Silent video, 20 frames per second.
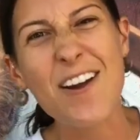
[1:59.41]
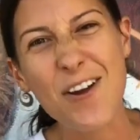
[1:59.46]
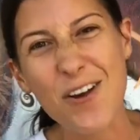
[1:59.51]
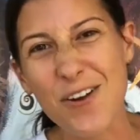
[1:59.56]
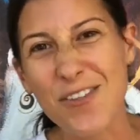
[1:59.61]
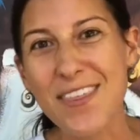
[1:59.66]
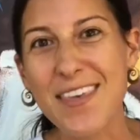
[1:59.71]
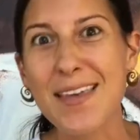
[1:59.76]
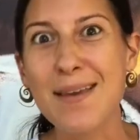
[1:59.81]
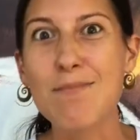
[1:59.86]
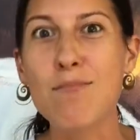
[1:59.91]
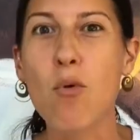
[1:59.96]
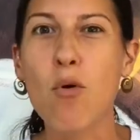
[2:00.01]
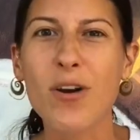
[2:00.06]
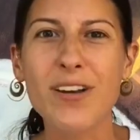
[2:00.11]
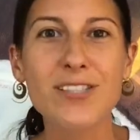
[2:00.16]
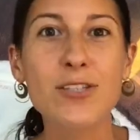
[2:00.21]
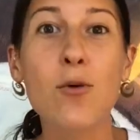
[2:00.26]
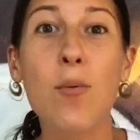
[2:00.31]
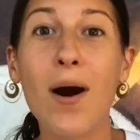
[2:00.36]
earthy,
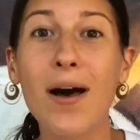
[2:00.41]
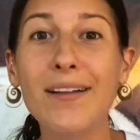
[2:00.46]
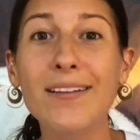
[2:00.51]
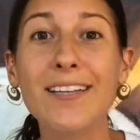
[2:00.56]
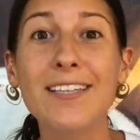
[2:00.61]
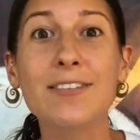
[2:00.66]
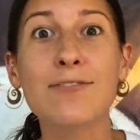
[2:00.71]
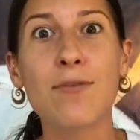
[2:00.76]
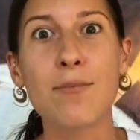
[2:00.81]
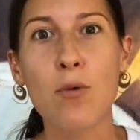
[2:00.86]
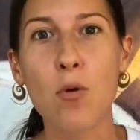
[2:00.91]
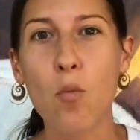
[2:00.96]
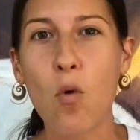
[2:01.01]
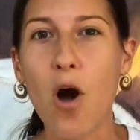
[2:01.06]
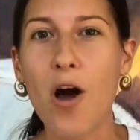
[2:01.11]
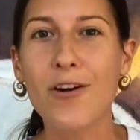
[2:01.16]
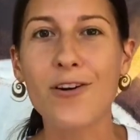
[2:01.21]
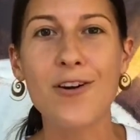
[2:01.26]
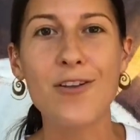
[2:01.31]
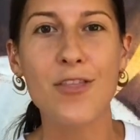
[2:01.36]
moist qualities from the
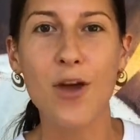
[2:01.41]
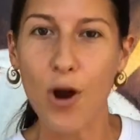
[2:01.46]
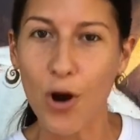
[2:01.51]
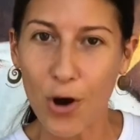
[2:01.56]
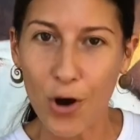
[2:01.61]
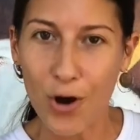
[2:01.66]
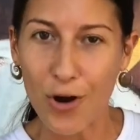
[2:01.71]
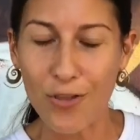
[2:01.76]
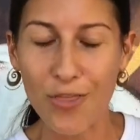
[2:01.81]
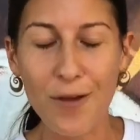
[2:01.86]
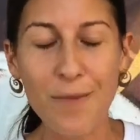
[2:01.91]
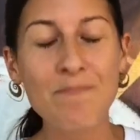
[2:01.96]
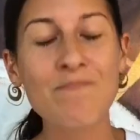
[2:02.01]
water and the earth.